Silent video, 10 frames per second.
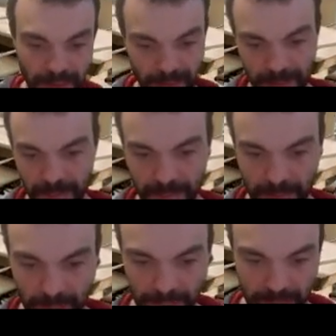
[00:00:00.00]

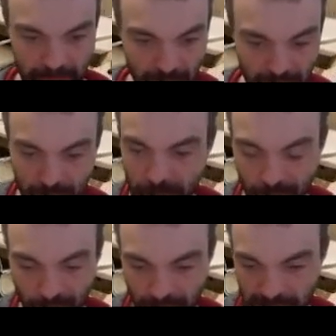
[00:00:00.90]
I give you
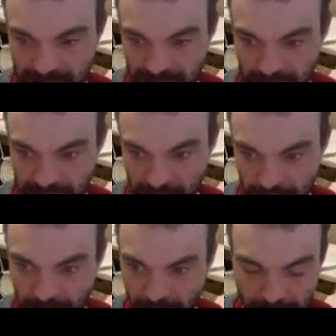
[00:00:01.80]
30 seconds for
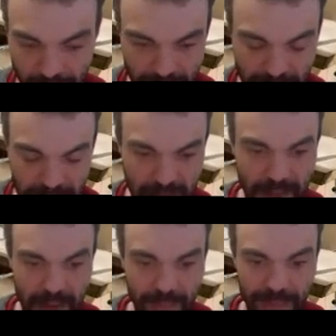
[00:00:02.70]
verifying that,
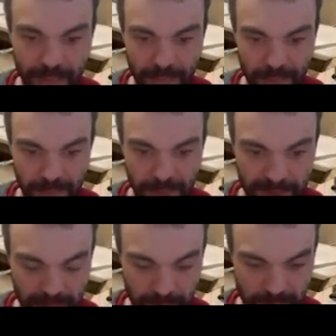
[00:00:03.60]
whether or not
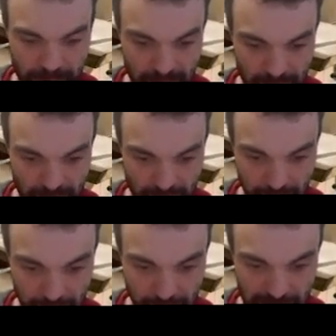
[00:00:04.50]
that's correct. I
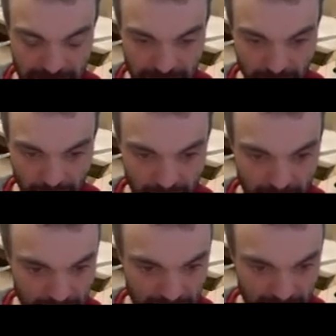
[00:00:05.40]
will do the same thing to